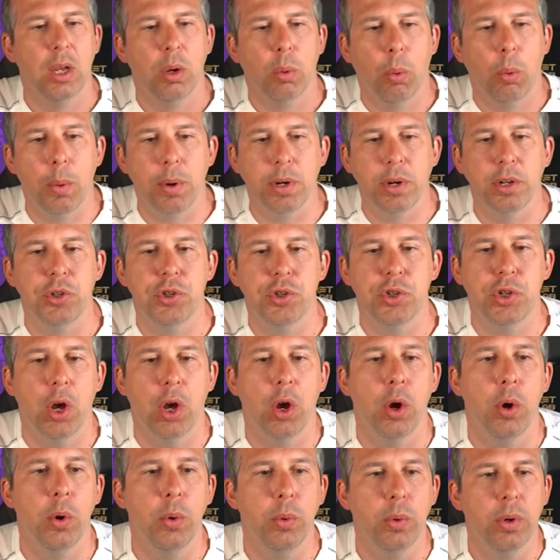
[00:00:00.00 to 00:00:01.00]
We want to
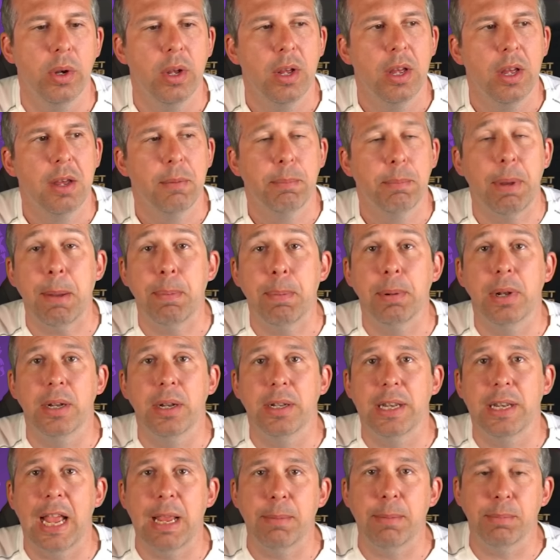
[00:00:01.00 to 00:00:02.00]
show people at
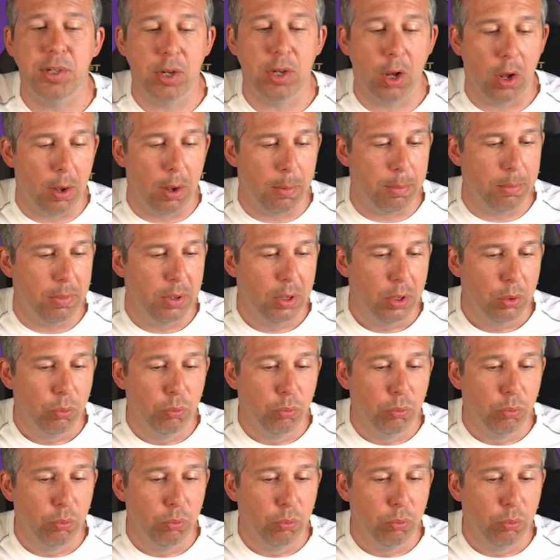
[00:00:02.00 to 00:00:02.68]
Gamescom